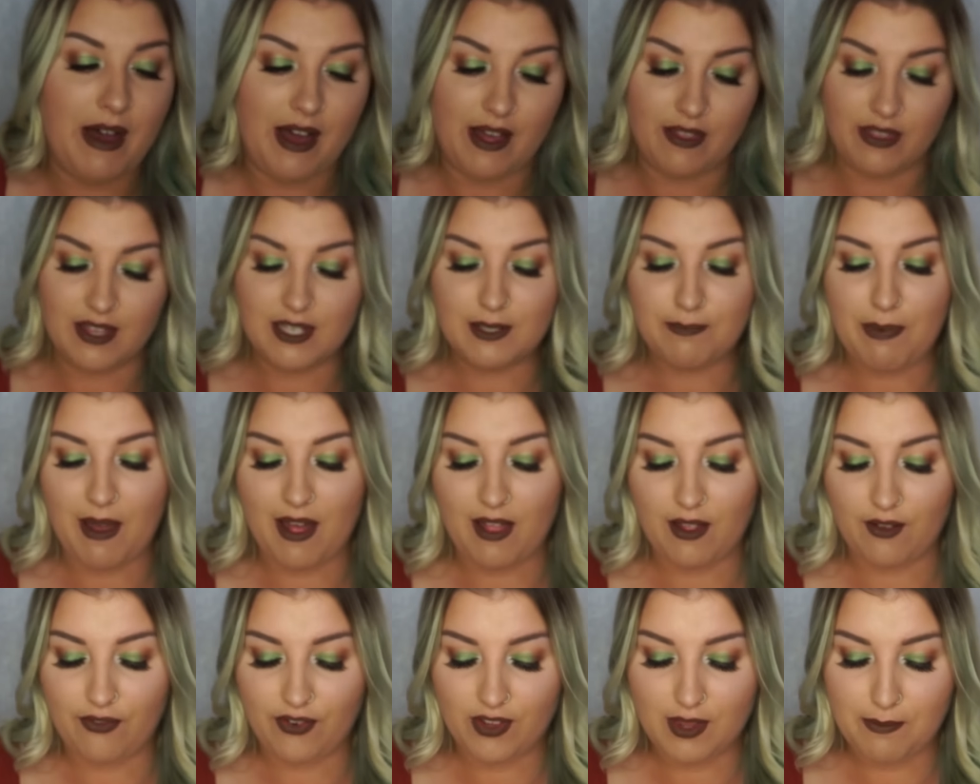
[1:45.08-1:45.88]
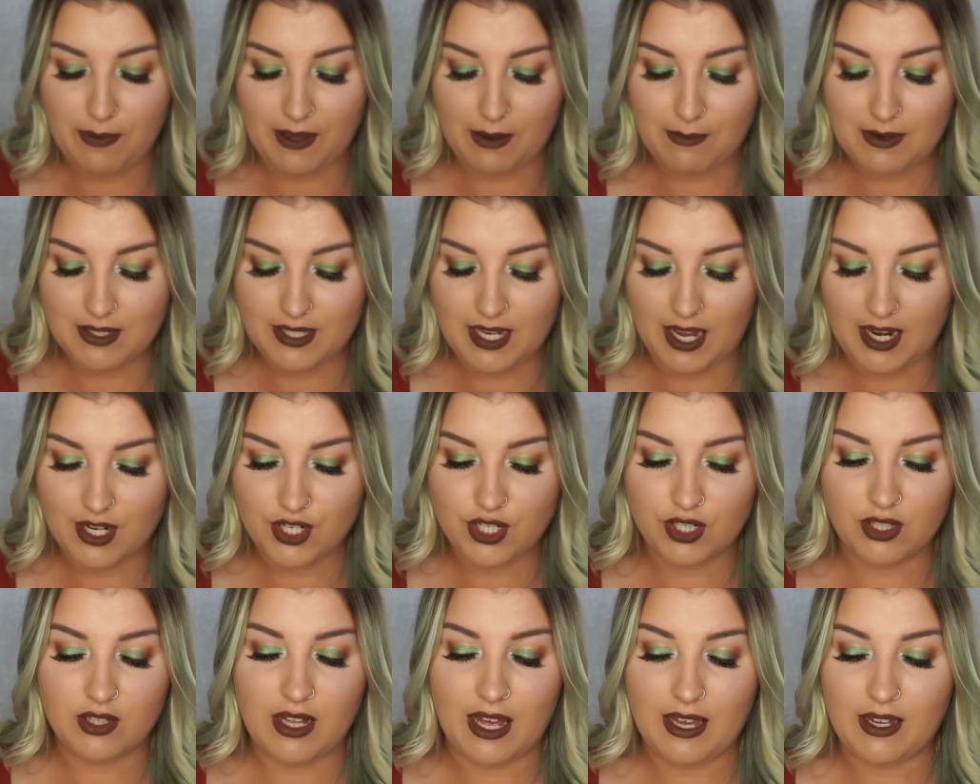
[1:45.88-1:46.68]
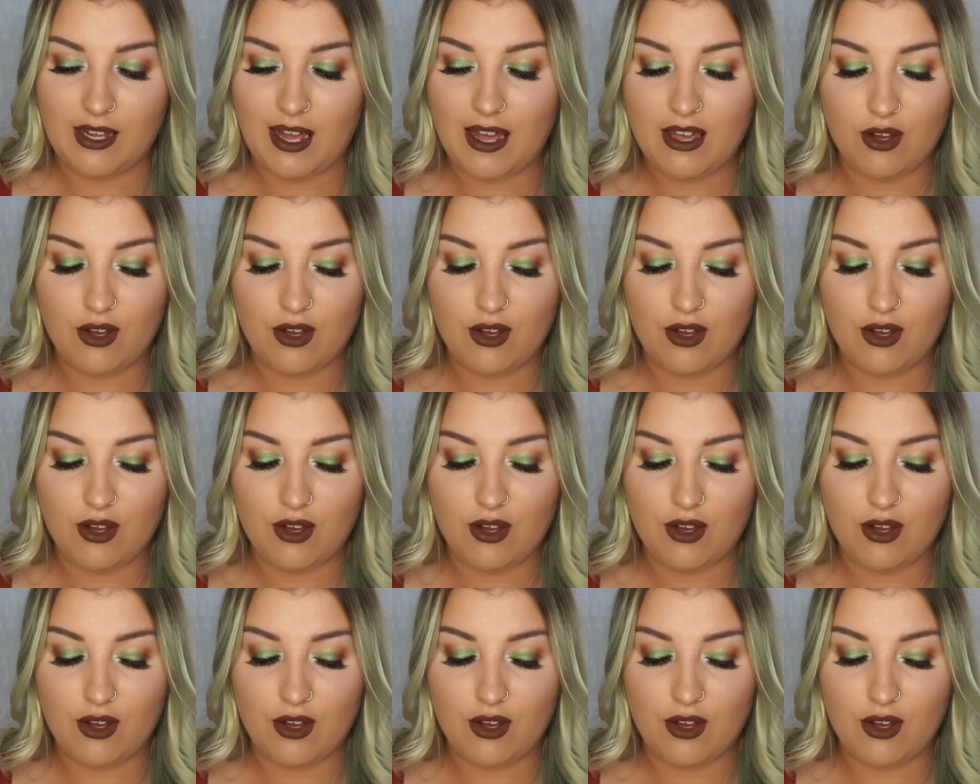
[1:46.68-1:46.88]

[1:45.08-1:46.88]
but this palette for the pigmentation, like,